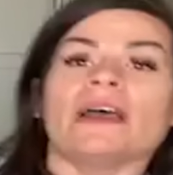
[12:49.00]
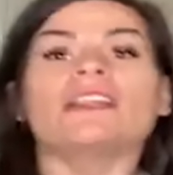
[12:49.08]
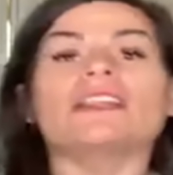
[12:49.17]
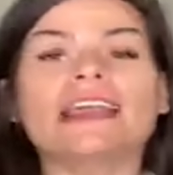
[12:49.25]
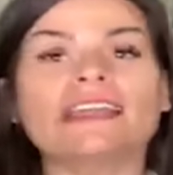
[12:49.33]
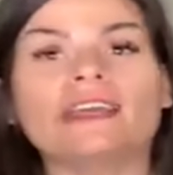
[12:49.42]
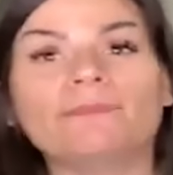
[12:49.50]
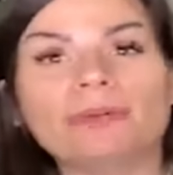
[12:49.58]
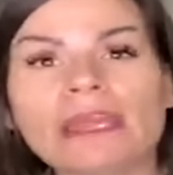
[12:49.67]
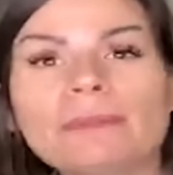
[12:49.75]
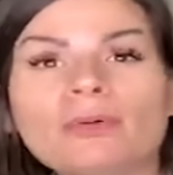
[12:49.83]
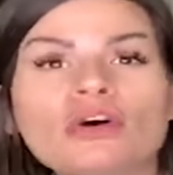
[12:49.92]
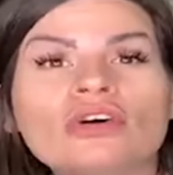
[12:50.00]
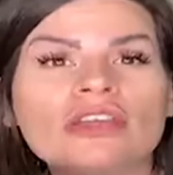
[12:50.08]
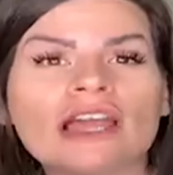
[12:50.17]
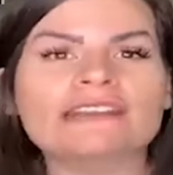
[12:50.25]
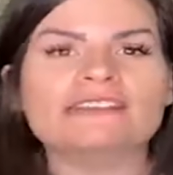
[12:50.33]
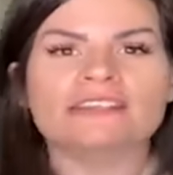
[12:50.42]
like, and people who
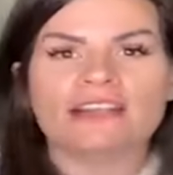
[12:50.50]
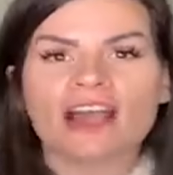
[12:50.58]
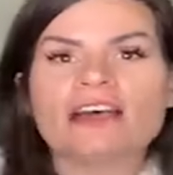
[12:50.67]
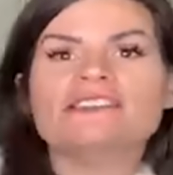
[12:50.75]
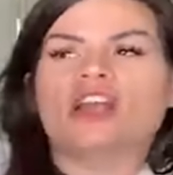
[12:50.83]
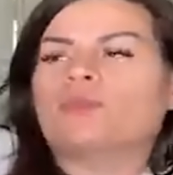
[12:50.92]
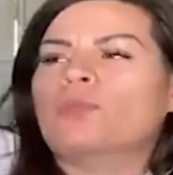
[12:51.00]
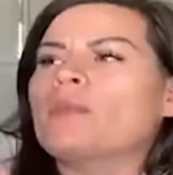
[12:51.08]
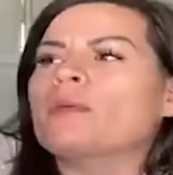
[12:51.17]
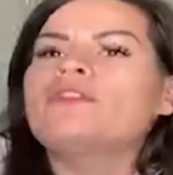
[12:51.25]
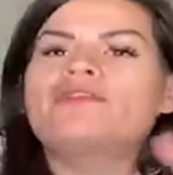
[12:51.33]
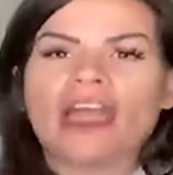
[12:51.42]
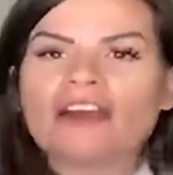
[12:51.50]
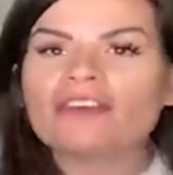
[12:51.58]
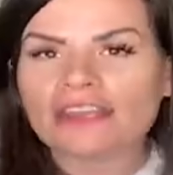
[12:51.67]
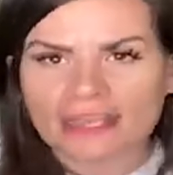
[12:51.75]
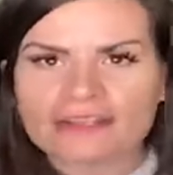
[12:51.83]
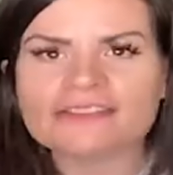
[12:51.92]
like to cuss are probably
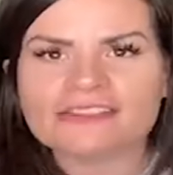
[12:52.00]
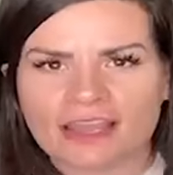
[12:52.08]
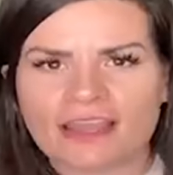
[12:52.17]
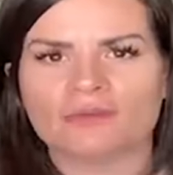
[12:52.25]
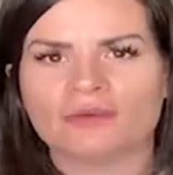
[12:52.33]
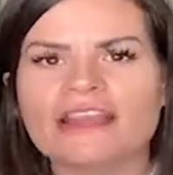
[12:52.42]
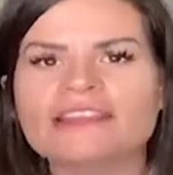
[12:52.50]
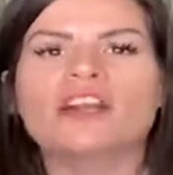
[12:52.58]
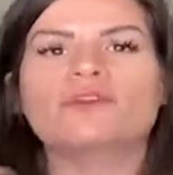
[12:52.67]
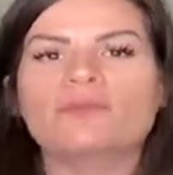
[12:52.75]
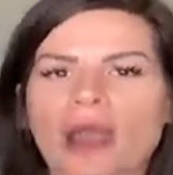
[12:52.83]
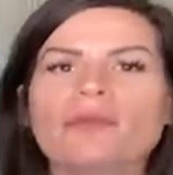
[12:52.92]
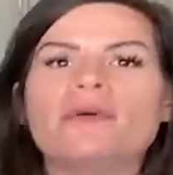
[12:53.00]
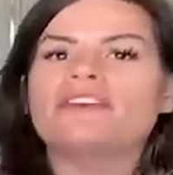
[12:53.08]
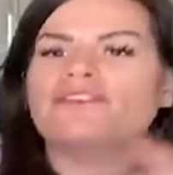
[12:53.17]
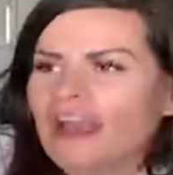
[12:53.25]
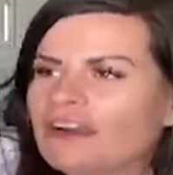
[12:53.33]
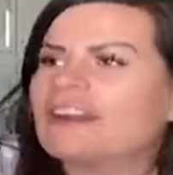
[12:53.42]
very into him, right? They're
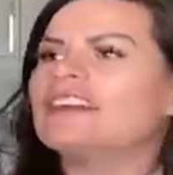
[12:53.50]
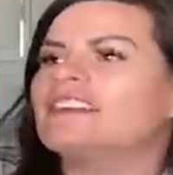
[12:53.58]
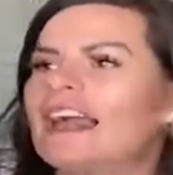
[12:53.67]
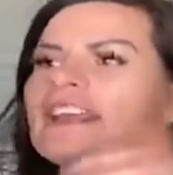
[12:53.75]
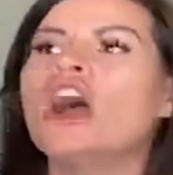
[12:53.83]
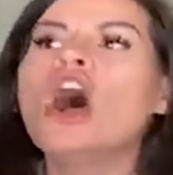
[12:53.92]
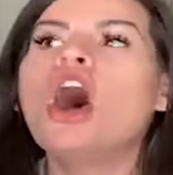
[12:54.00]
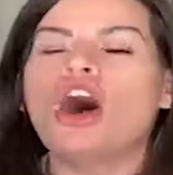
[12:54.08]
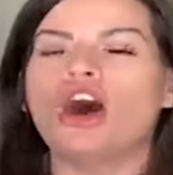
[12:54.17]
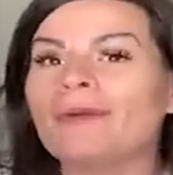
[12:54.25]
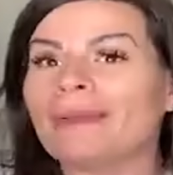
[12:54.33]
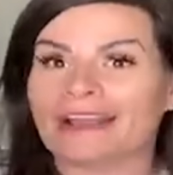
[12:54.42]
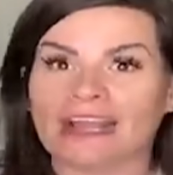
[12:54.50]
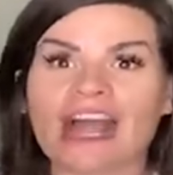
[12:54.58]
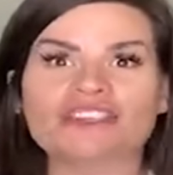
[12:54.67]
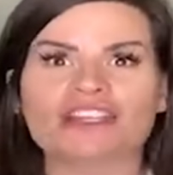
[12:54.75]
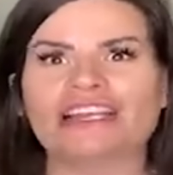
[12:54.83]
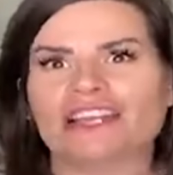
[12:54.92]
probably very like, oh my
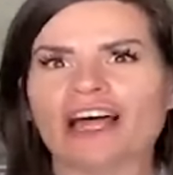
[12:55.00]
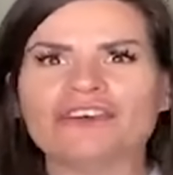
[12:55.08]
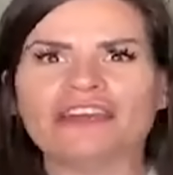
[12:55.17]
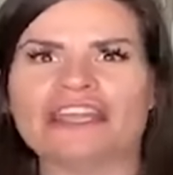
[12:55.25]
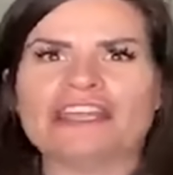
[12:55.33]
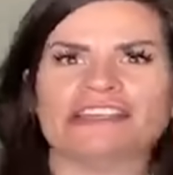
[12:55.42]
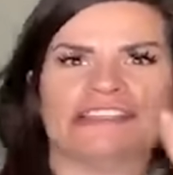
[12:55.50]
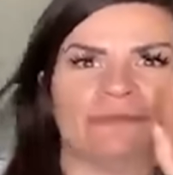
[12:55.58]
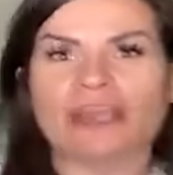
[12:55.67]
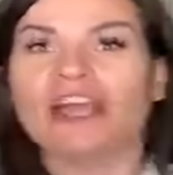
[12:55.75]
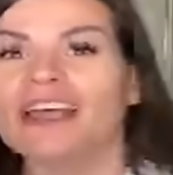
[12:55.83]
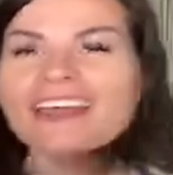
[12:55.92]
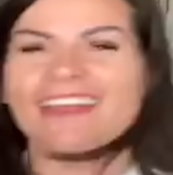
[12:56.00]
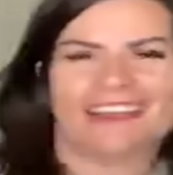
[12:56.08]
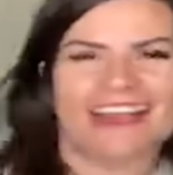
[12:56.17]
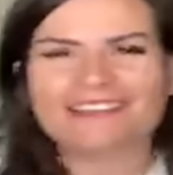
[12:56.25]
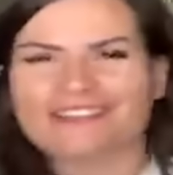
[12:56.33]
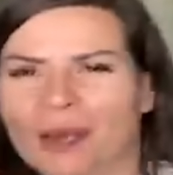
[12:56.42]
gosh, I love it. He gets
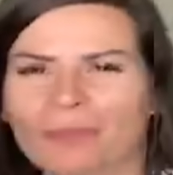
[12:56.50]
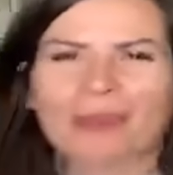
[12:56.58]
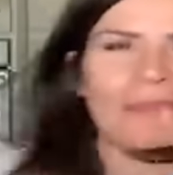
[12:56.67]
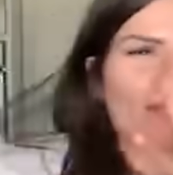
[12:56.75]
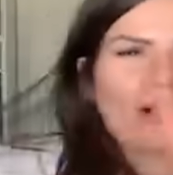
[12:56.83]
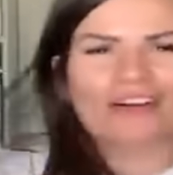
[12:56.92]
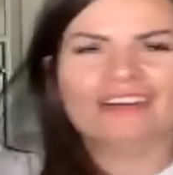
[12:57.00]
the people